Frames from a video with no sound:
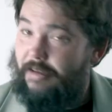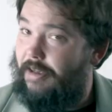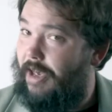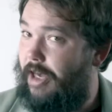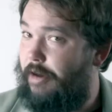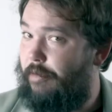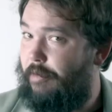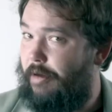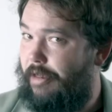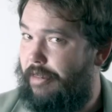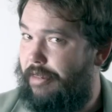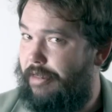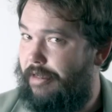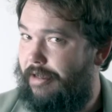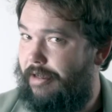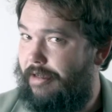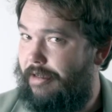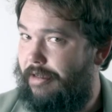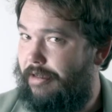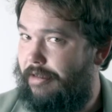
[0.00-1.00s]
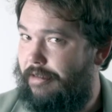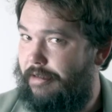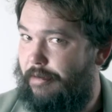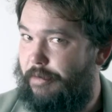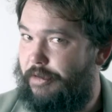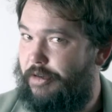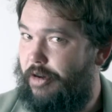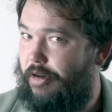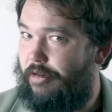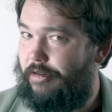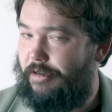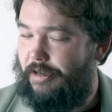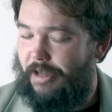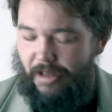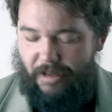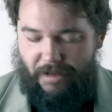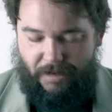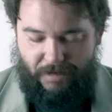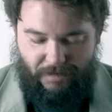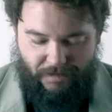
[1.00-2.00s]
Kenrith, the Return
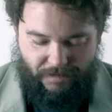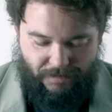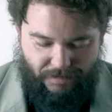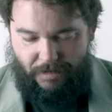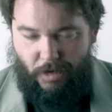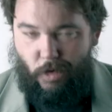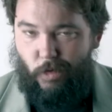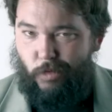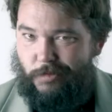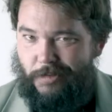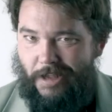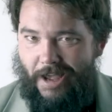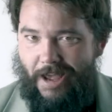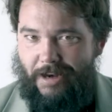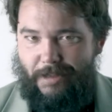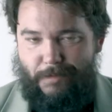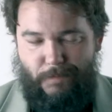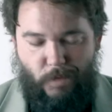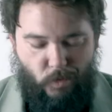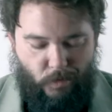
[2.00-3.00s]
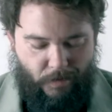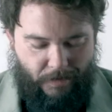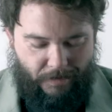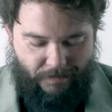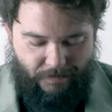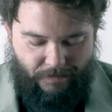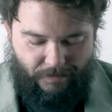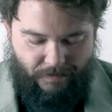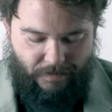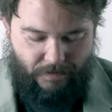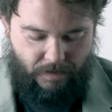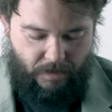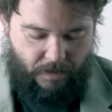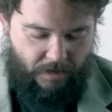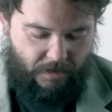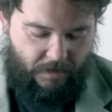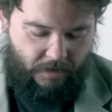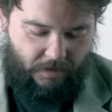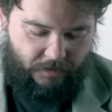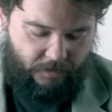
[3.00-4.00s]
King, Old Kenny Boy.
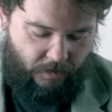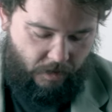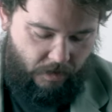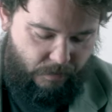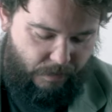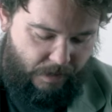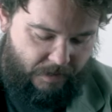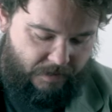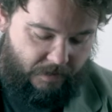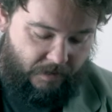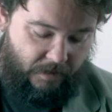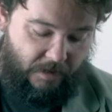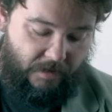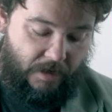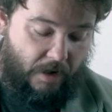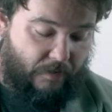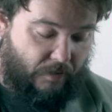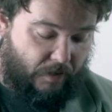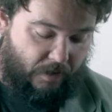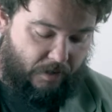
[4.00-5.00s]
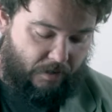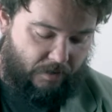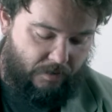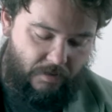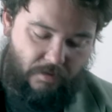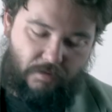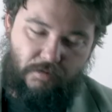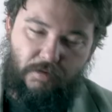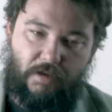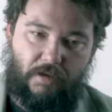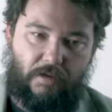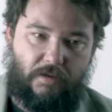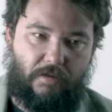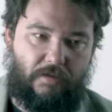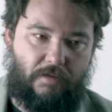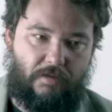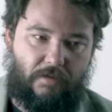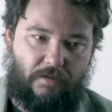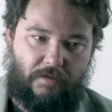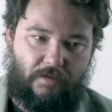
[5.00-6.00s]
Now this card basically does everything. You
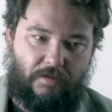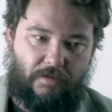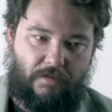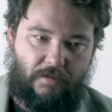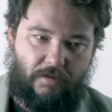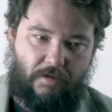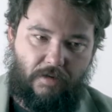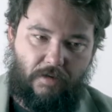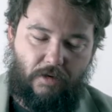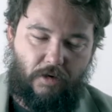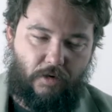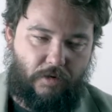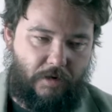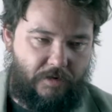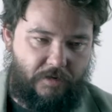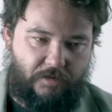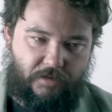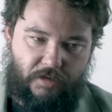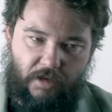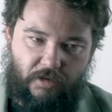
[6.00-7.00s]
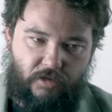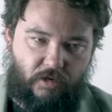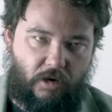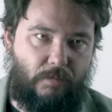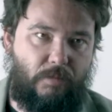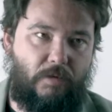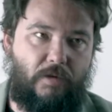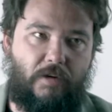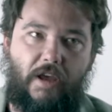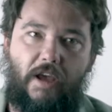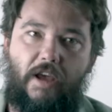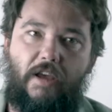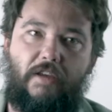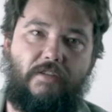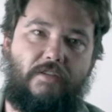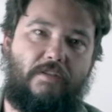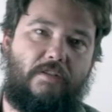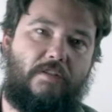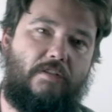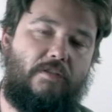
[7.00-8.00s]
can all creatures gain trample and
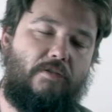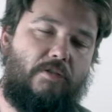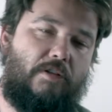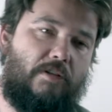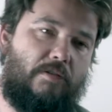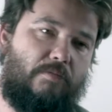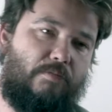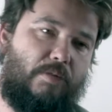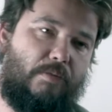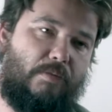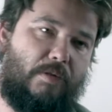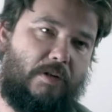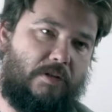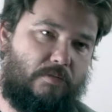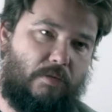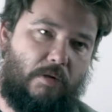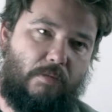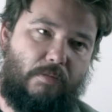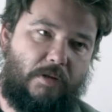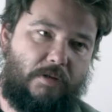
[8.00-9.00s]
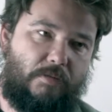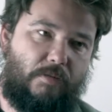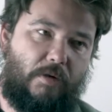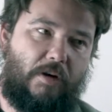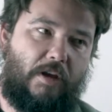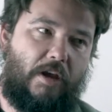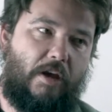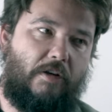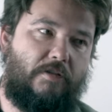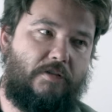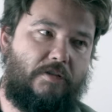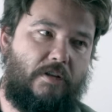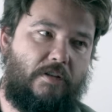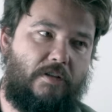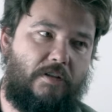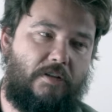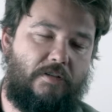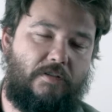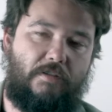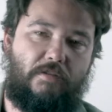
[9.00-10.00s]
haste. You can put plus one, plus one counters on
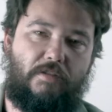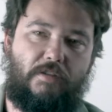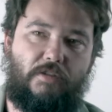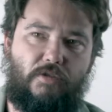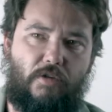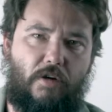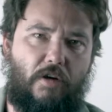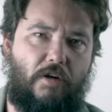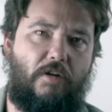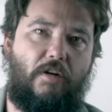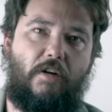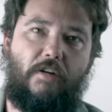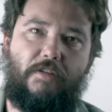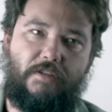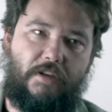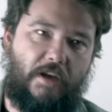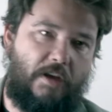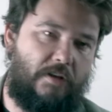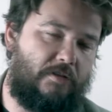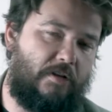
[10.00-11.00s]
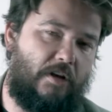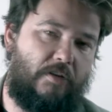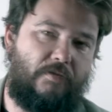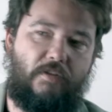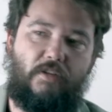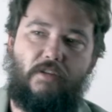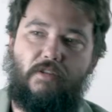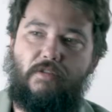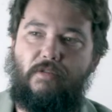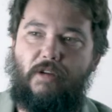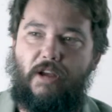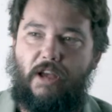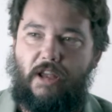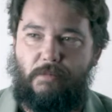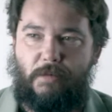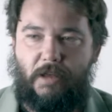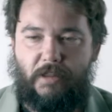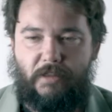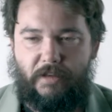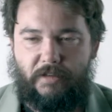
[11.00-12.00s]
things. You can draw cards, gain life. You can
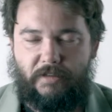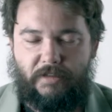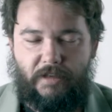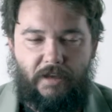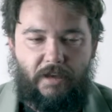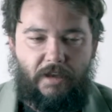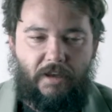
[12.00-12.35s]
reanimate things.